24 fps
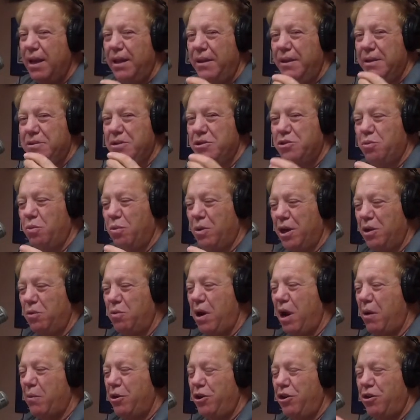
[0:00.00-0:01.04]
This is one
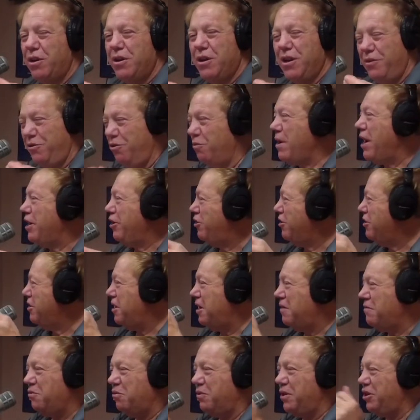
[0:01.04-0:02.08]
way where you're right. You're
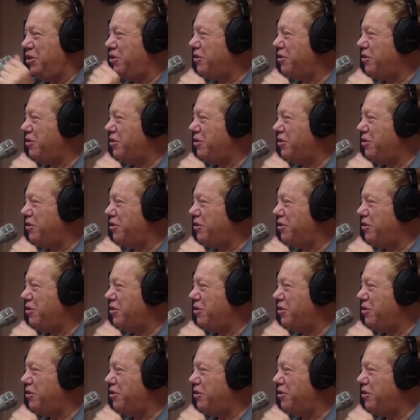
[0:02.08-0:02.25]
covering